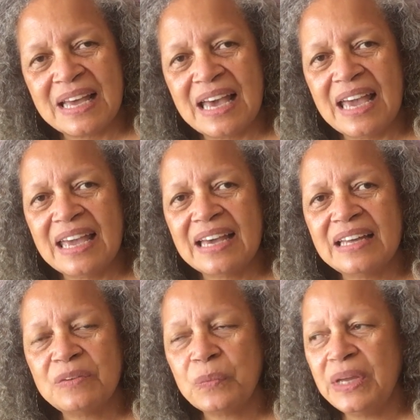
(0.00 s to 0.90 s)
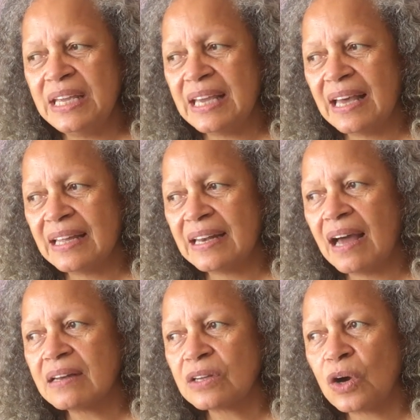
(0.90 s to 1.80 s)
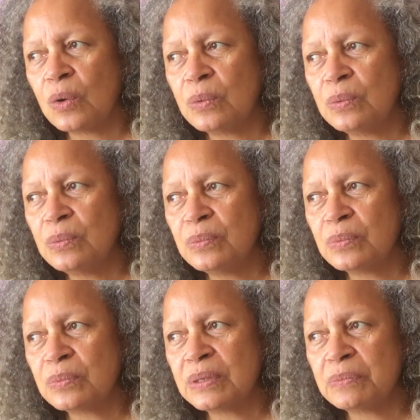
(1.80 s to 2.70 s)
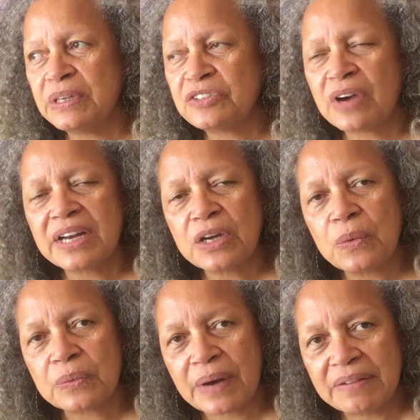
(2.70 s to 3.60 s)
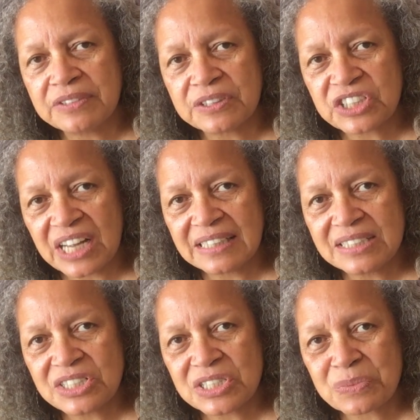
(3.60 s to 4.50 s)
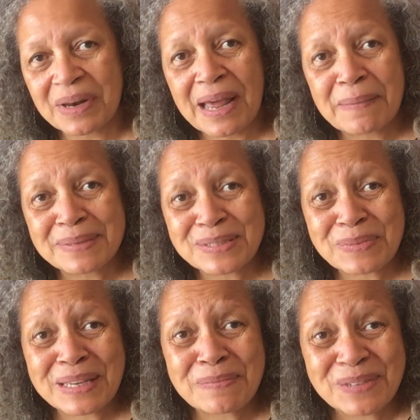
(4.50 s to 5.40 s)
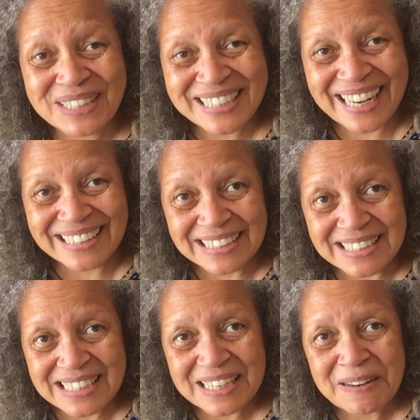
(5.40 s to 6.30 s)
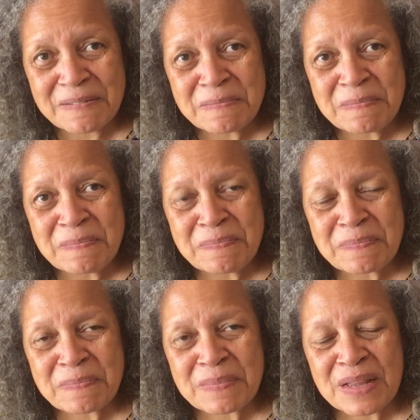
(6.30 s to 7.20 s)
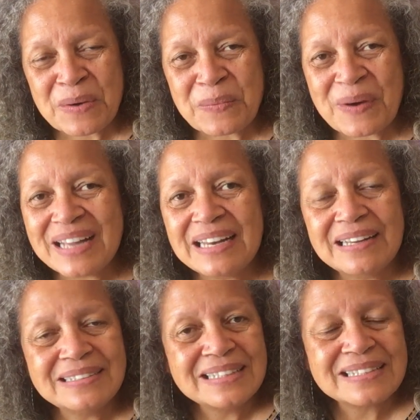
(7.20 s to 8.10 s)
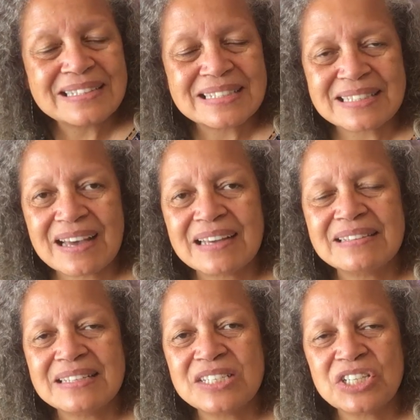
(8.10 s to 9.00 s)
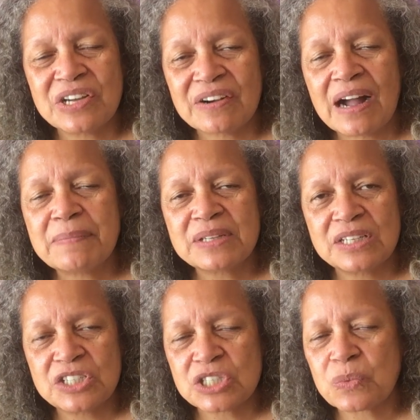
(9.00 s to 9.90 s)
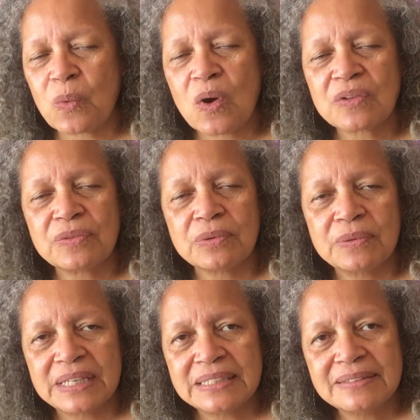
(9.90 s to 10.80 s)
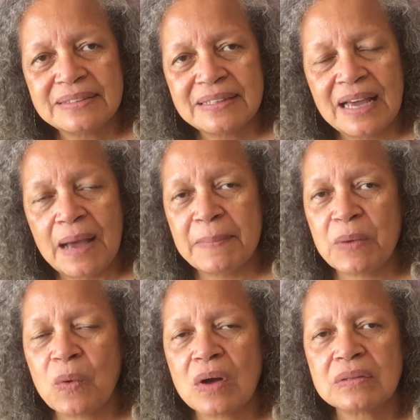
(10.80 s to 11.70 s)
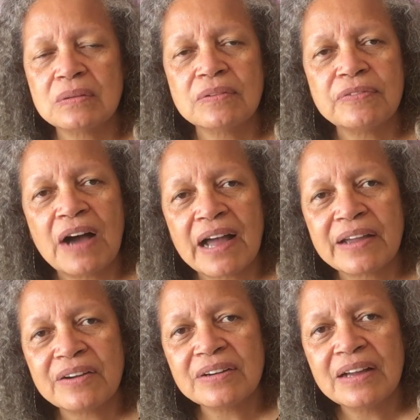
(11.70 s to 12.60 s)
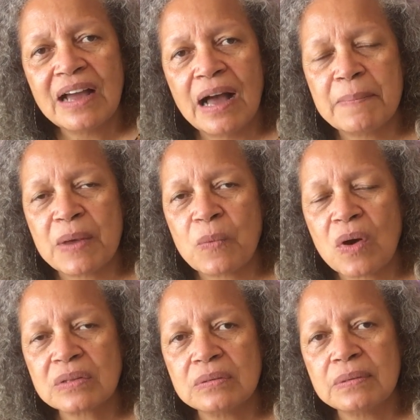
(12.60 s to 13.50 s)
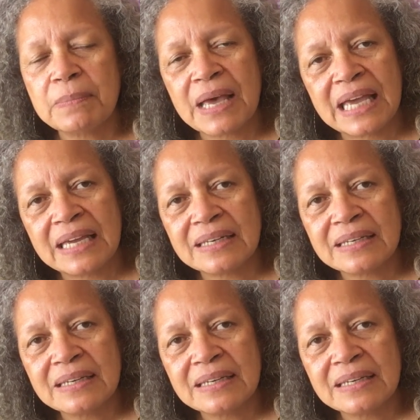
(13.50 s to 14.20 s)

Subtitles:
And we cannot go, when we try to go around our challenges, what happens? We get more challenge. Why not decide this year, I'm going to just walk through it. I may walk through the fire, I may walk through the pain,